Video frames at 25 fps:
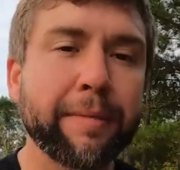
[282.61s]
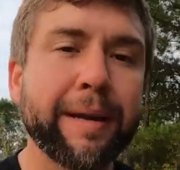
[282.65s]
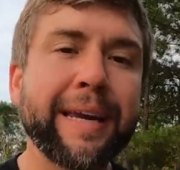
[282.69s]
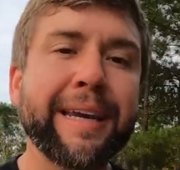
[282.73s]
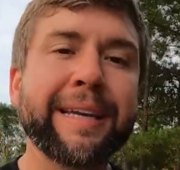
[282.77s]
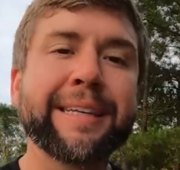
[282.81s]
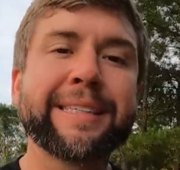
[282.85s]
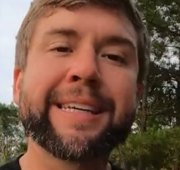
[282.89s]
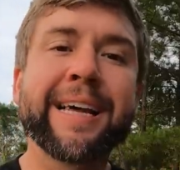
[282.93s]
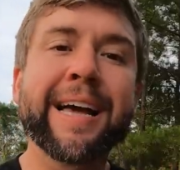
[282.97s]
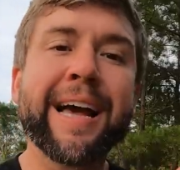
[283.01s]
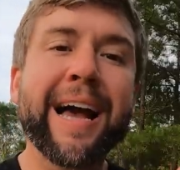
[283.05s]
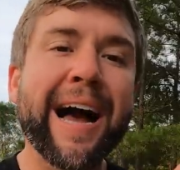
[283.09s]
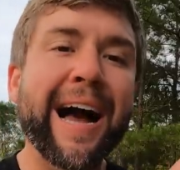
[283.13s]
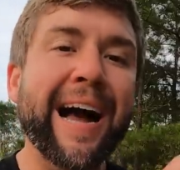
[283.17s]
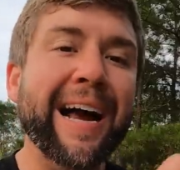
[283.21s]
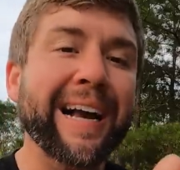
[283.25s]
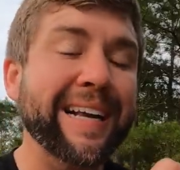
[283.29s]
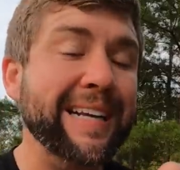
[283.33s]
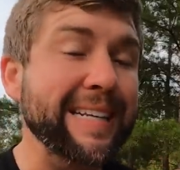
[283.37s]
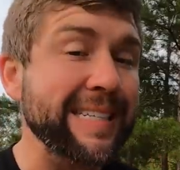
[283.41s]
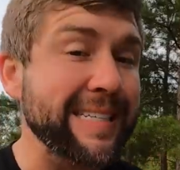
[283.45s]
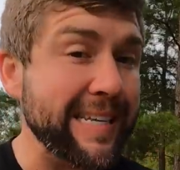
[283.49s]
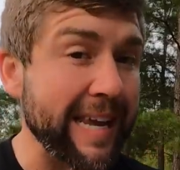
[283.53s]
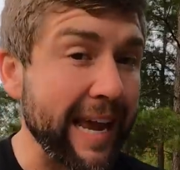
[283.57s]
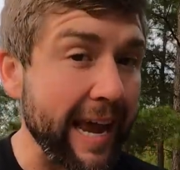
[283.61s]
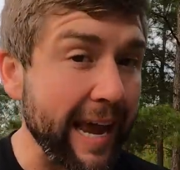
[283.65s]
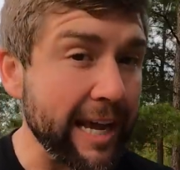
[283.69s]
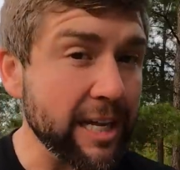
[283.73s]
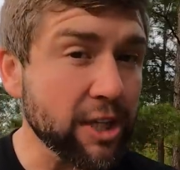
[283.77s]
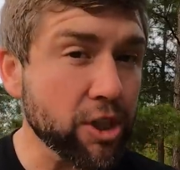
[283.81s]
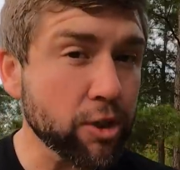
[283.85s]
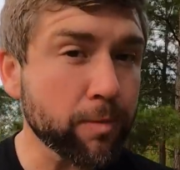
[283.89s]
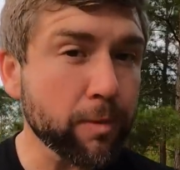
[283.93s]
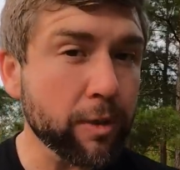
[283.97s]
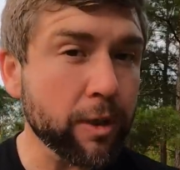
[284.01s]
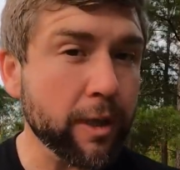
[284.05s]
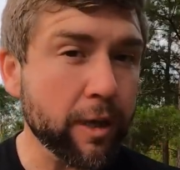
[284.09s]
Means I can
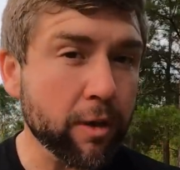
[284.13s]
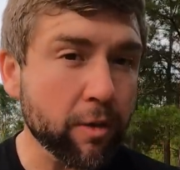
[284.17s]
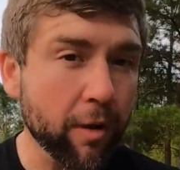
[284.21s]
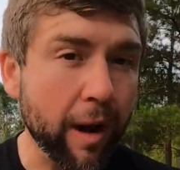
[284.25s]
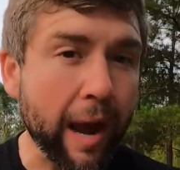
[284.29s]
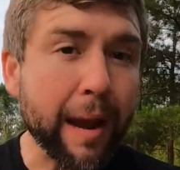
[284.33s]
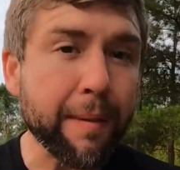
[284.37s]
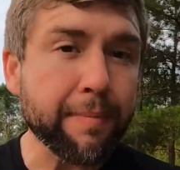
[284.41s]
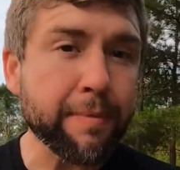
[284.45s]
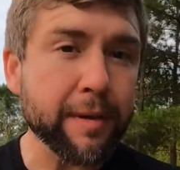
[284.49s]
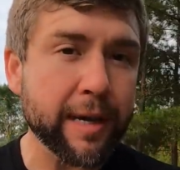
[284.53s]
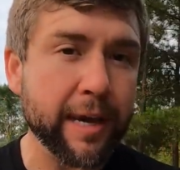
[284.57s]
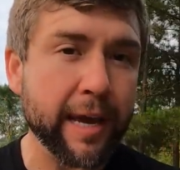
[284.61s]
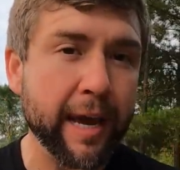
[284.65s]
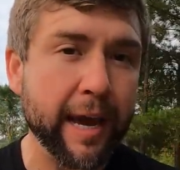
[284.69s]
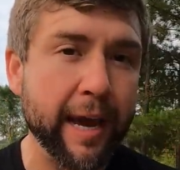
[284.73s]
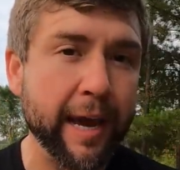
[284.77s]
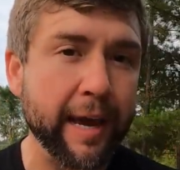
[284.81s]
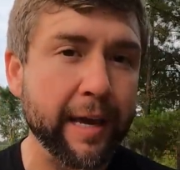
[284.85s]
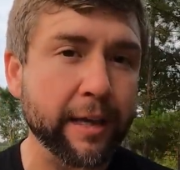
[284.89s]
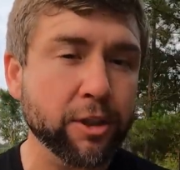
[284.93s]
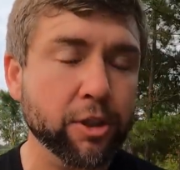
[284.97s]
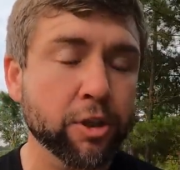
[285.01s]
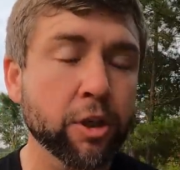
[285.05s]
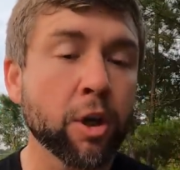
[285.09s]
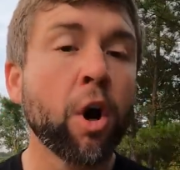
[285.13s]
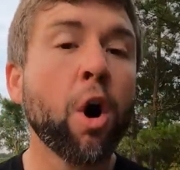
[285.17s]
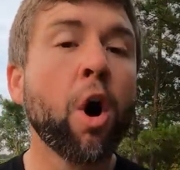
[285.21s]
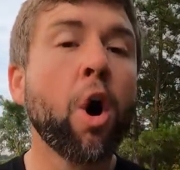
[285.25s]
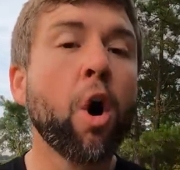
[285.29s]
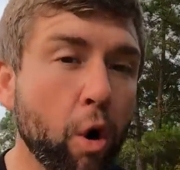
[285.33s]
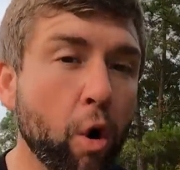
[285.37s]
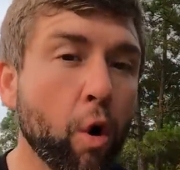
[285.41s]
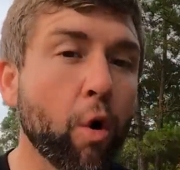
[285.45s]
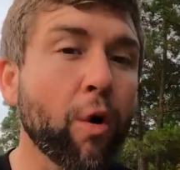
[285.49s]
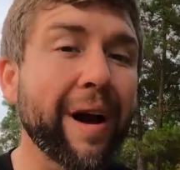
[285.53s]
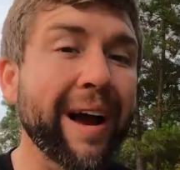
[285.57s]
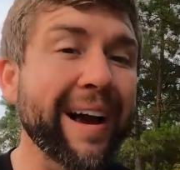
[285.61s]
tangibly grab the cash,
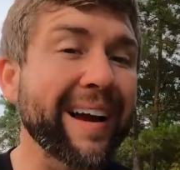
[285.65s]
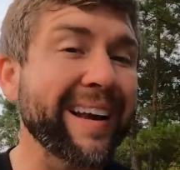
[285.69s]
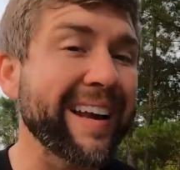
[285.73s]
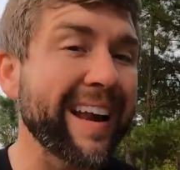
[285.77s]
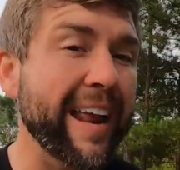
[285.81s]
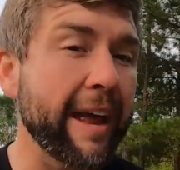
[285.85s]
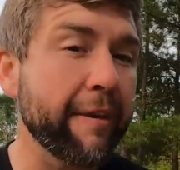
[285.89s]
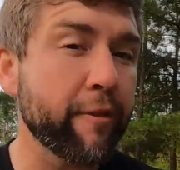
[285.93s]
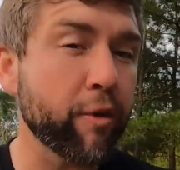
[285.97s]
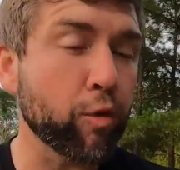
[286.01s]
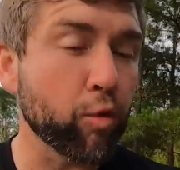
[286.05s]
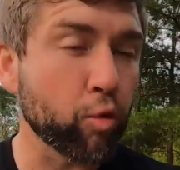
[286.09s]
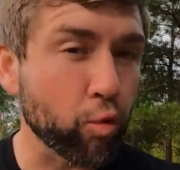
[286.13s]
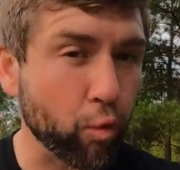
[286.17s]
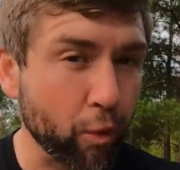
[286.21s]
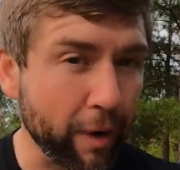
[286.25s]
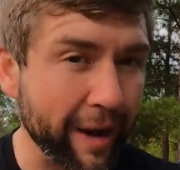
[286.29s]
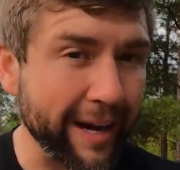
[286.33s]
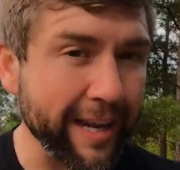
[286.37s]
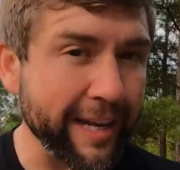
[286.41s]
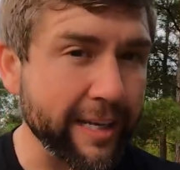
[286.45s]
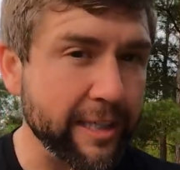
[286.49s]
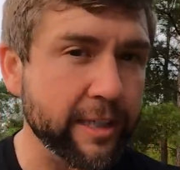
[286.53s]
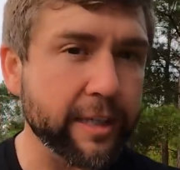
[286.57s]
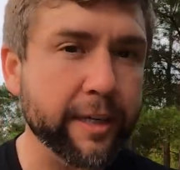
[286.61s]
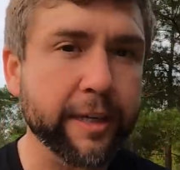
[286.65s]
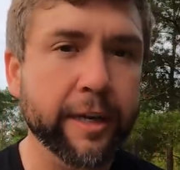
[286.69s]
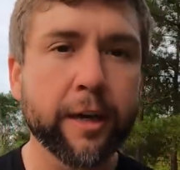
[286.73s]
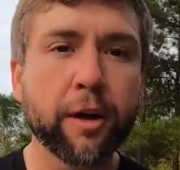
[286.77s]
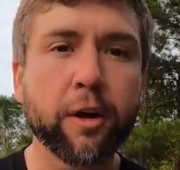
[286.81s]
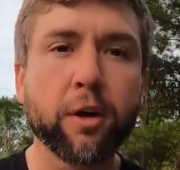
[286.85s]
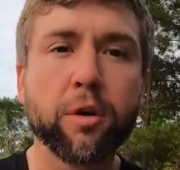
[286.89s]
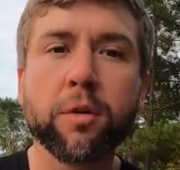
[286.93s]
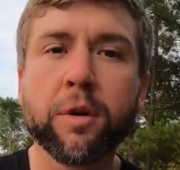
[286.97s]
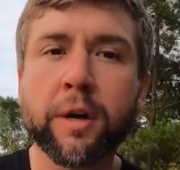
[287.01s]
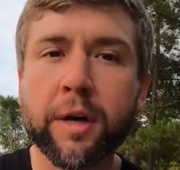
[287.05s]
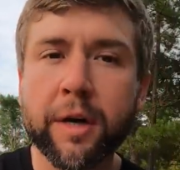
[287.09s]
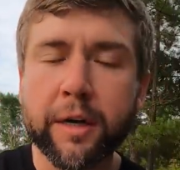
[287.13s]
or I can have it ready to
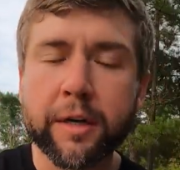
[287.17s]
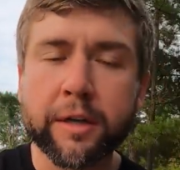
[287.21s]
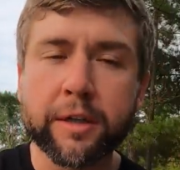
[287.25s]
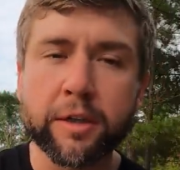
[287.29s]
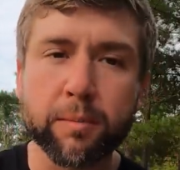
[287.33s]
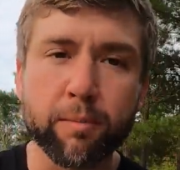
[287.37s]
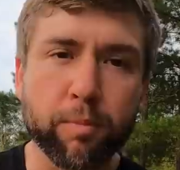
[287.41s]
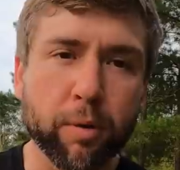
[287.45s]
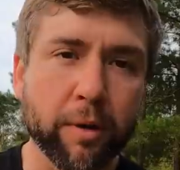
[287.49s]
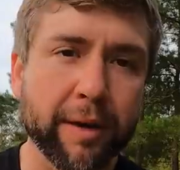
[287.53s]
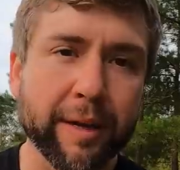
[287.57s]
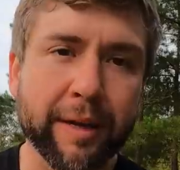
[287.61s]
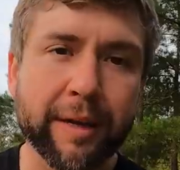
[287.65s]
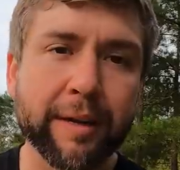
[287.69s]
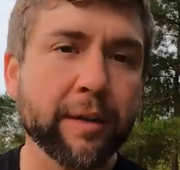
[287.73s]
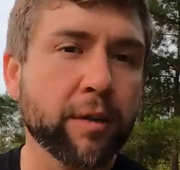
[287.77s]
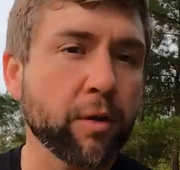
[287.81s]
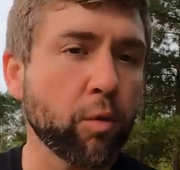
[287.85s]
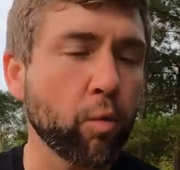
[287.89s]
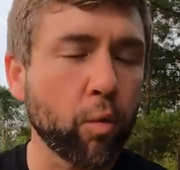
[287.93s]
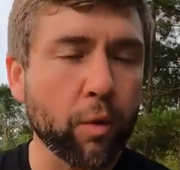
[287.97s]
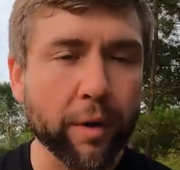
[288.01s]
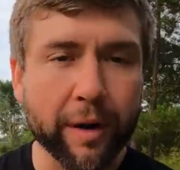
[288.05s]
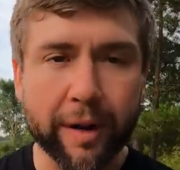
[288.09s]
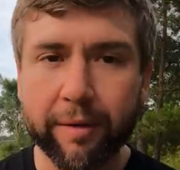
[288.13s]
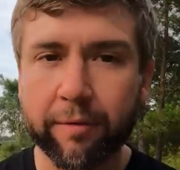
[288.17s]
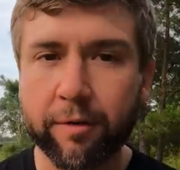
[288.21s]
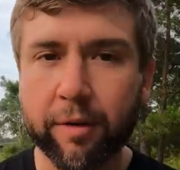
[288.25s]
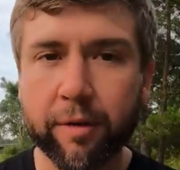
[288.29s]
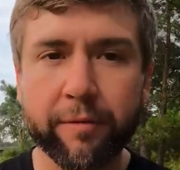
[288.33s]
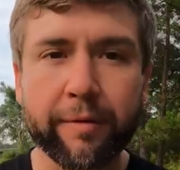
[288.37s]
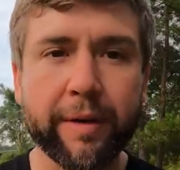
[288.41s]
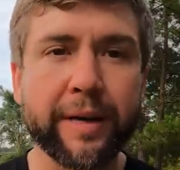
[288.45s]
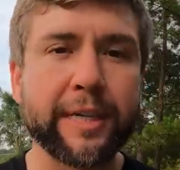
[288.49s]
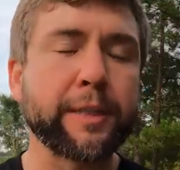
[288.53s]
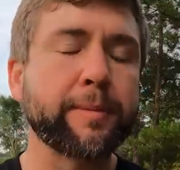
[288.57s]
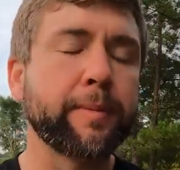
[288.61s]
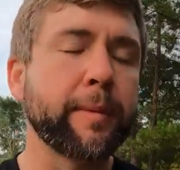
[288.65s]
go to put into whatever
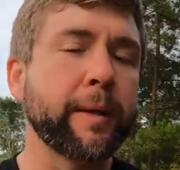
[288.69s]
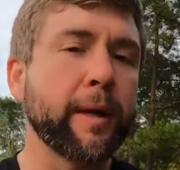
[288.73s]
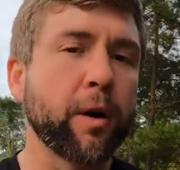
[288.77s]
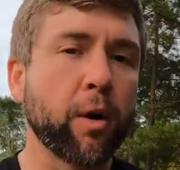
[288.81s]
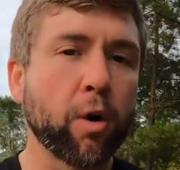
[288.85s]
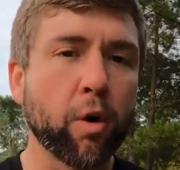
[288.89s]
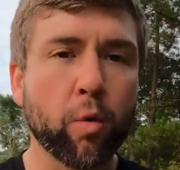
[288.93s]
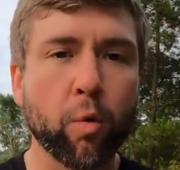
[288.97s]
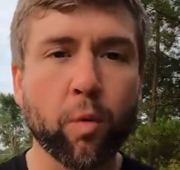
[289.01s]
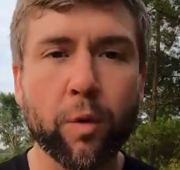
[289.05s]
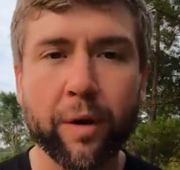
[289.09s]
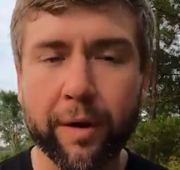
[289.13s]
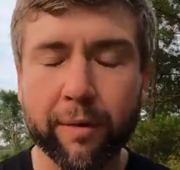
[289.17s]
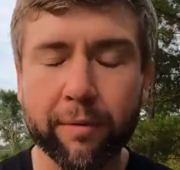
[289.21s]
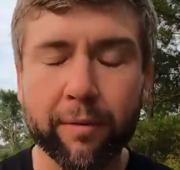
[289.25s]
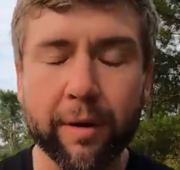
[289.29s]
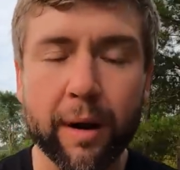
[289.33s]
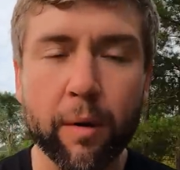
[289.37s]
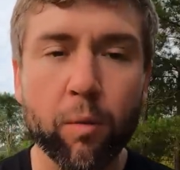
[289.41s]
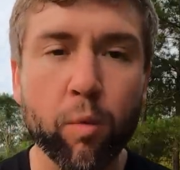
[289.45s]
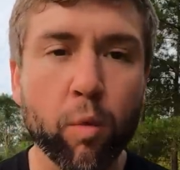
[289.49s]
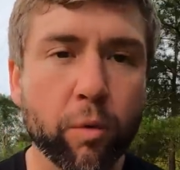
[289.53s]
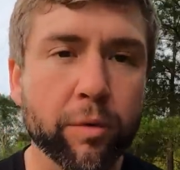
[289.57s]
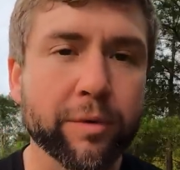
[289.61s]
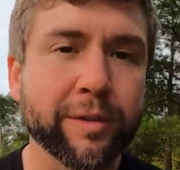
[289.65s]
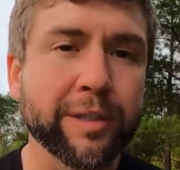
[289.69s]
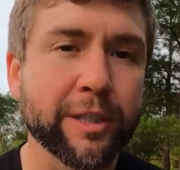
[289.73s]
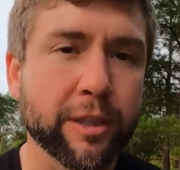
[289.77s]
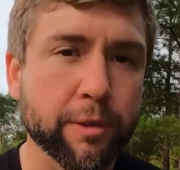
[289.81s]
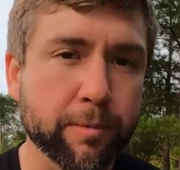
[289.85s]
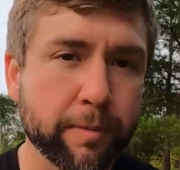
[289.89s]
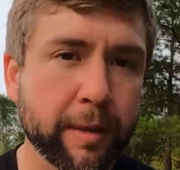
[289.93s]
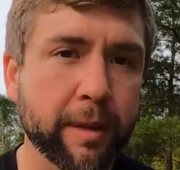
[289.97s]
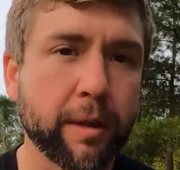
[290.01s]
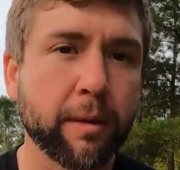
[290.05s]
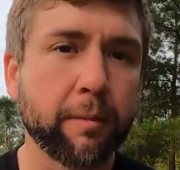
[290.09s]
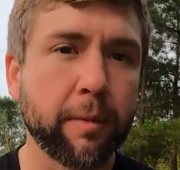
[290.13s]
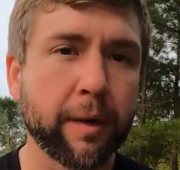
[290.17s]
investment or whatever I want to
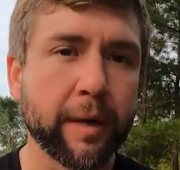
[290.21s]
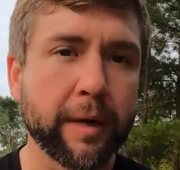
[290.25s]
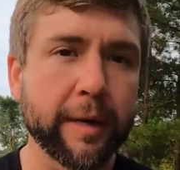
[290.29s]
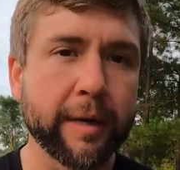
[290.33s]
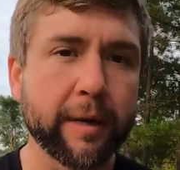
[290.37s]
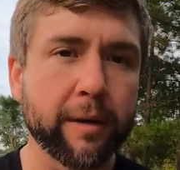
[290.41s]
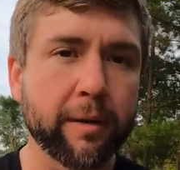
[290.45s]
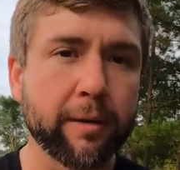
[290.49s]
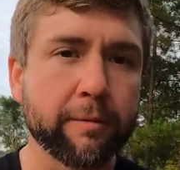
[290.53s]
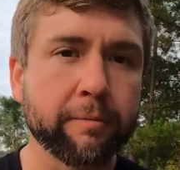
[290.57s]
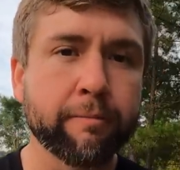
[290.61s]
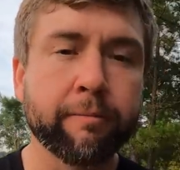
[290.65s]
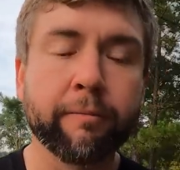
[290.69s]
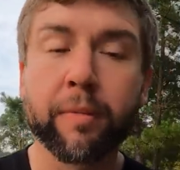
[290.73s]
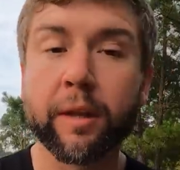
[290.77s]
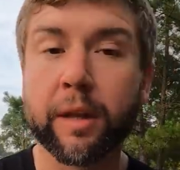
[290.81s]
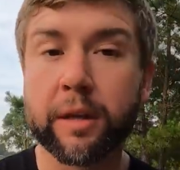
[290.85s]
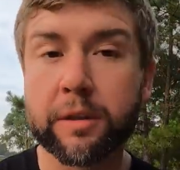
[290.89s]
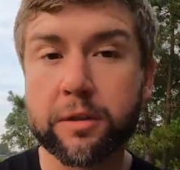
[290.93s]
spend the money on.